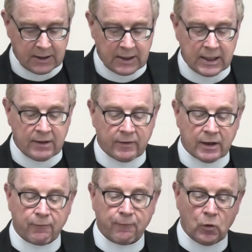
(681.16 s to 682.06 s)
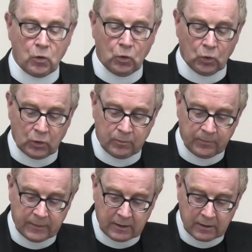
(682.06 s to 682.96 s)
Even a fool,
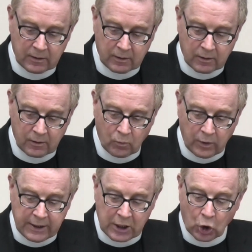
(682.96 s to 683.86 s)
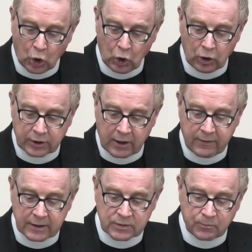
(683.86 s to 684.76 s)
when he holdeth
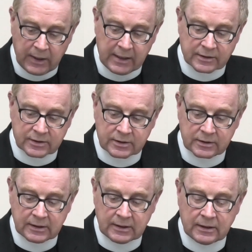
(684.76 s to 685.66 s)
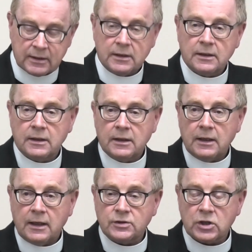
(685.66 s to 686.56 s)
his peace,
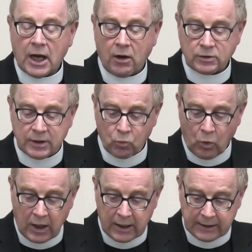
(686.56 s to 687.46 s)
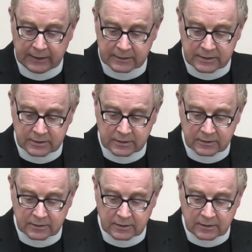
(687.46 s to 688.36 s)
is counted wise.
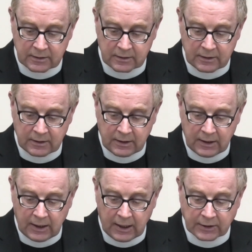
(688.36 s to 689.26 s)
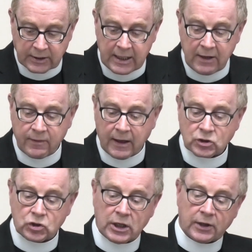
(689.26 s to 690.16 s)
And he that
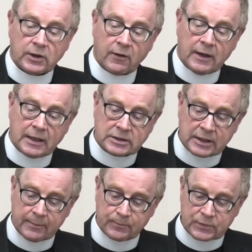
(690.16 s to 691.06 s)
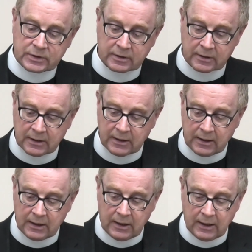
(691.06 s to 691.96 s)
shutteth his lips
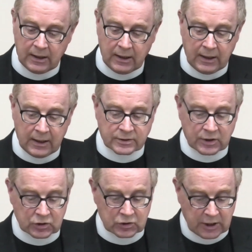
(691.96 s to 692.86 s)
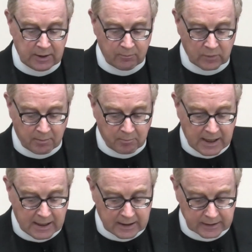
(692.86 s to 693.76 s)
is esteemed a
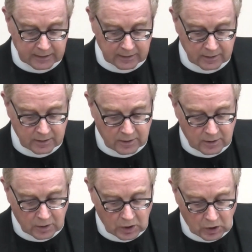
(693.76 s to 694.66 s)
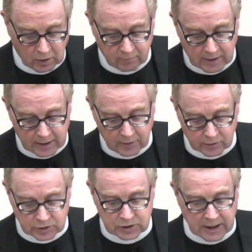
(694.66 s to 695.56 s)
man of
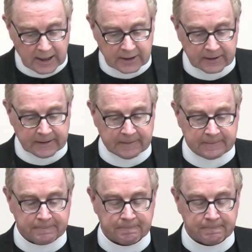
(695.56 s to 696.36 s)
understanding.